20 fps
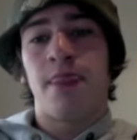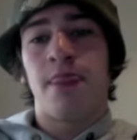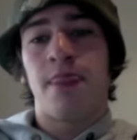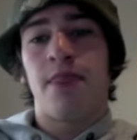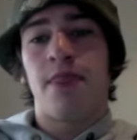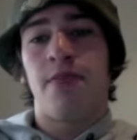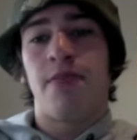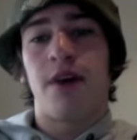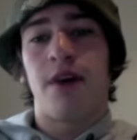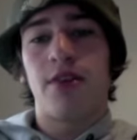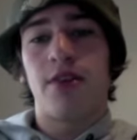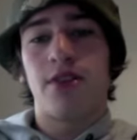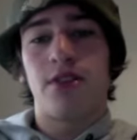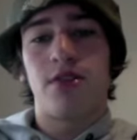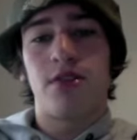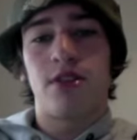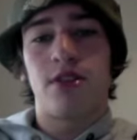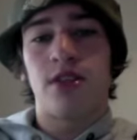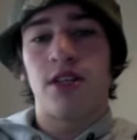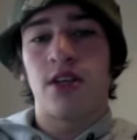The 5
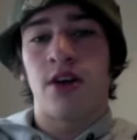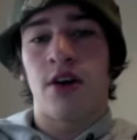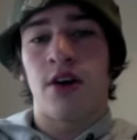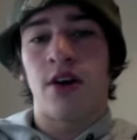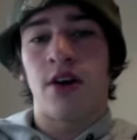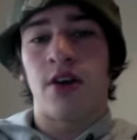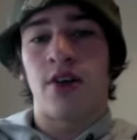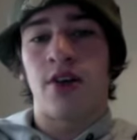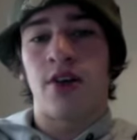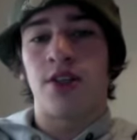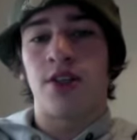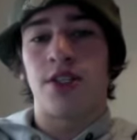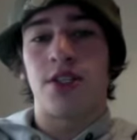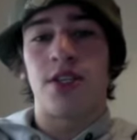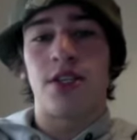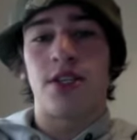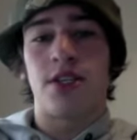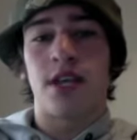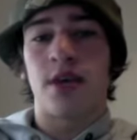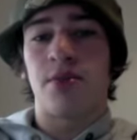students in the article are just
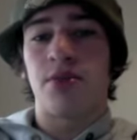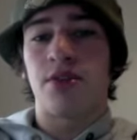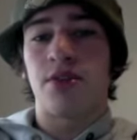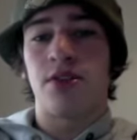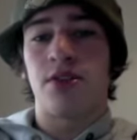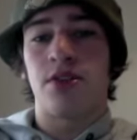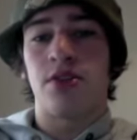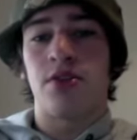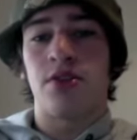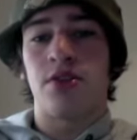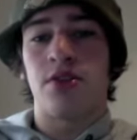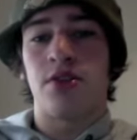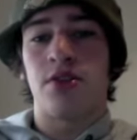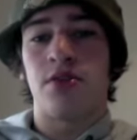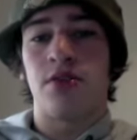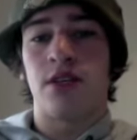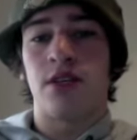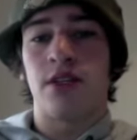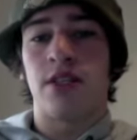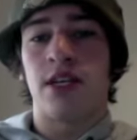examples of students who
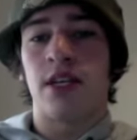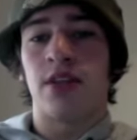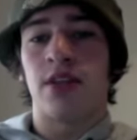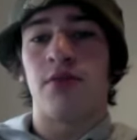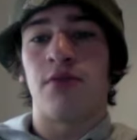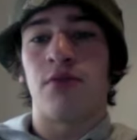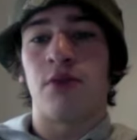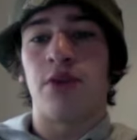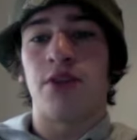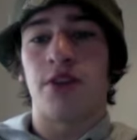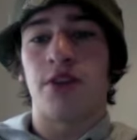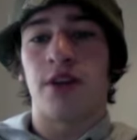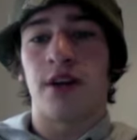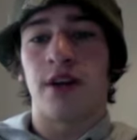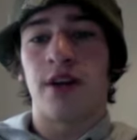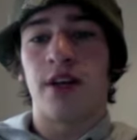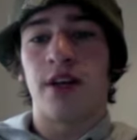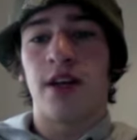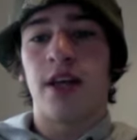need to get their voice heard.